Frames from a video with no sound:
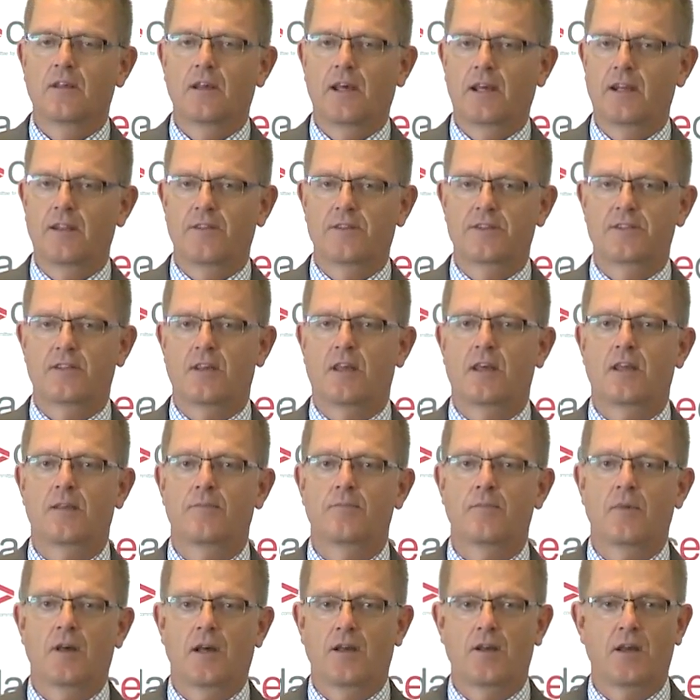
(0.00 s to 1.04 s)
And at the
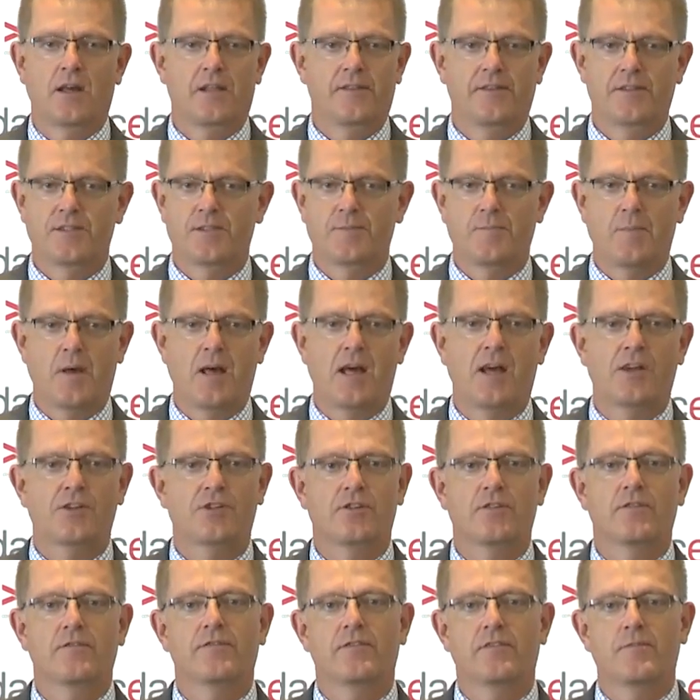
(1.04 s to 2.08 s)
time, I had this
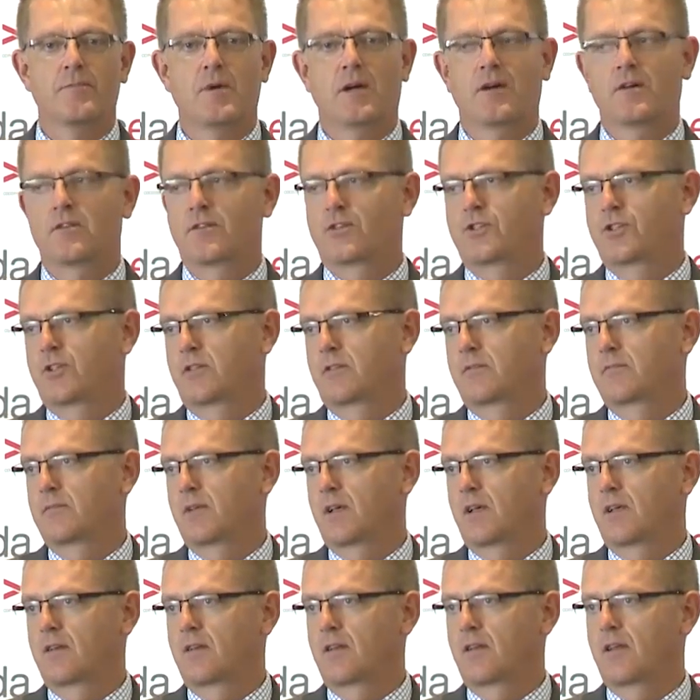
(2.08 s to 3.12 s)
passion for biology,
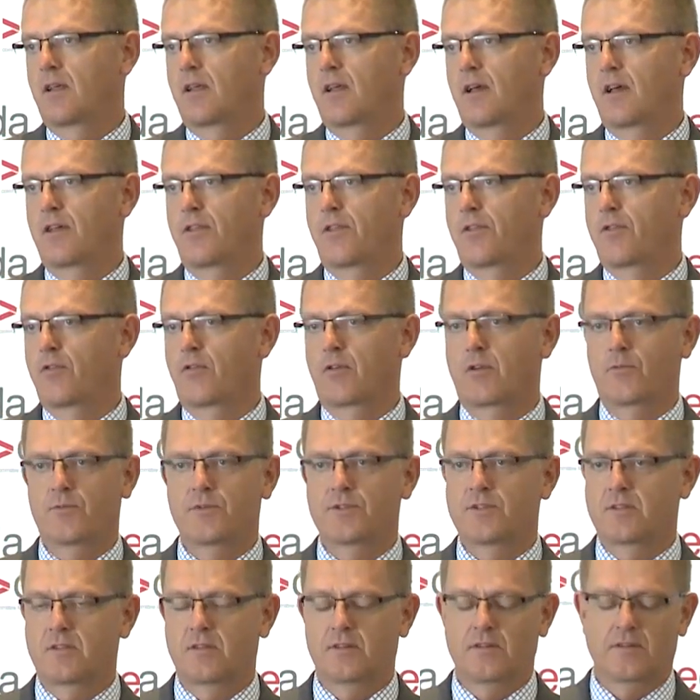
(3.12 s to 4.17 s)
and I thought it
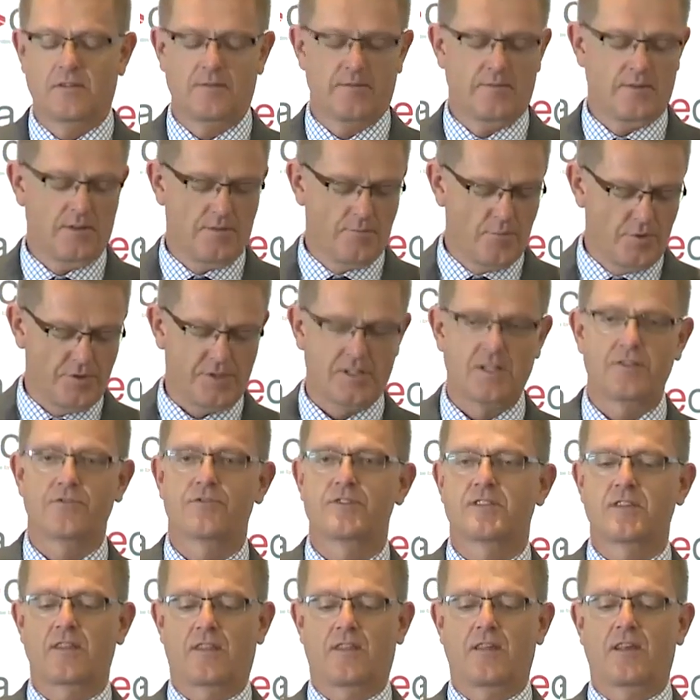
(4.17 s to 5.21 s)
was the most
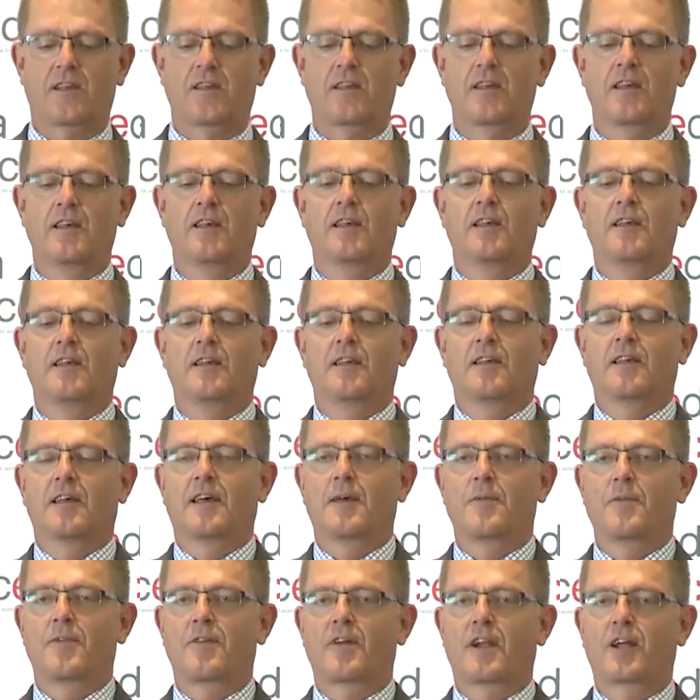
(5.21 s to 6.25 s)
interesting thing
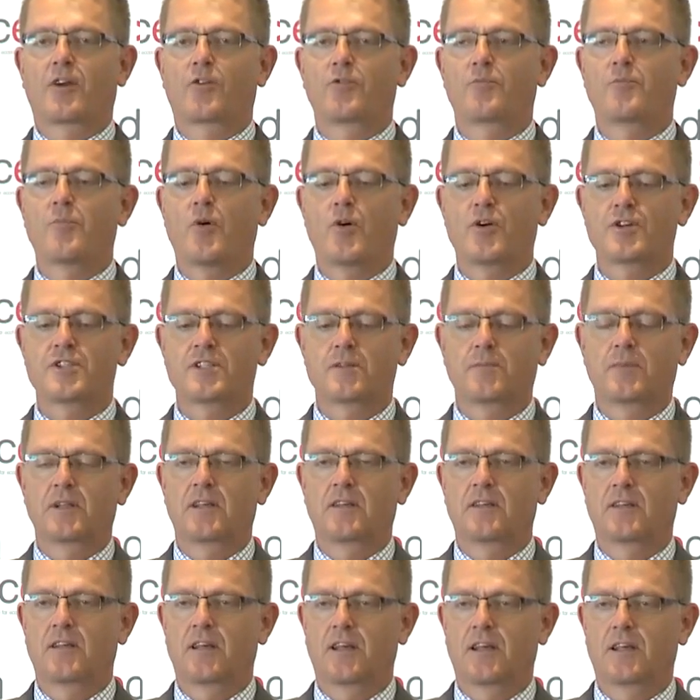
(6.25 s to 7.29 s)
that I could
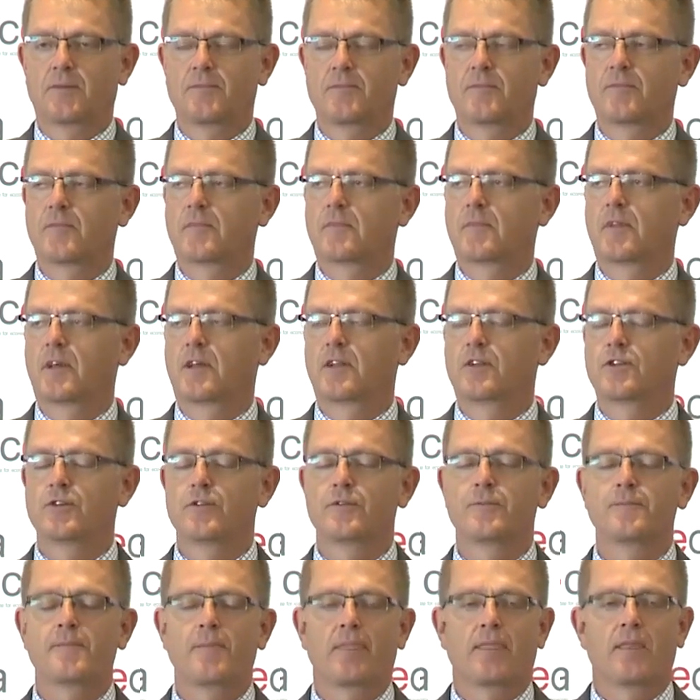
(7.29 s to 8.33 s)
possibly
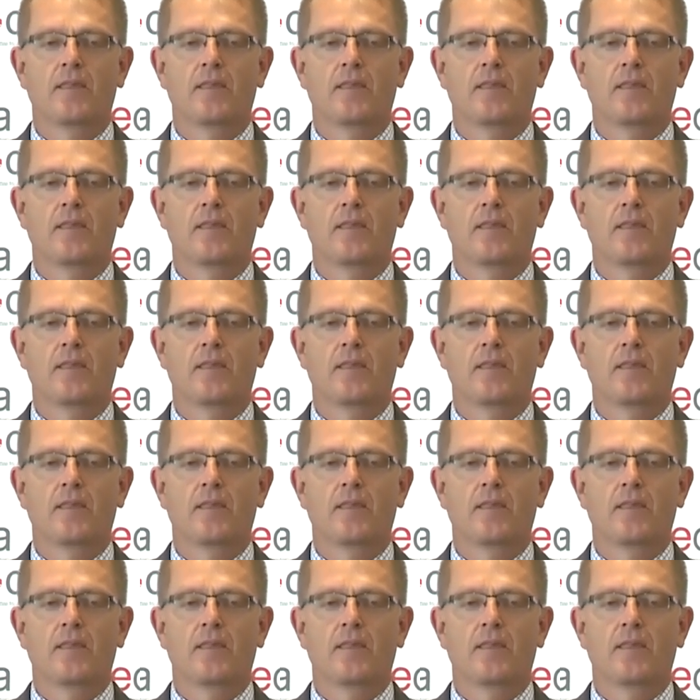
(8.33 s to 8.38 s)
do.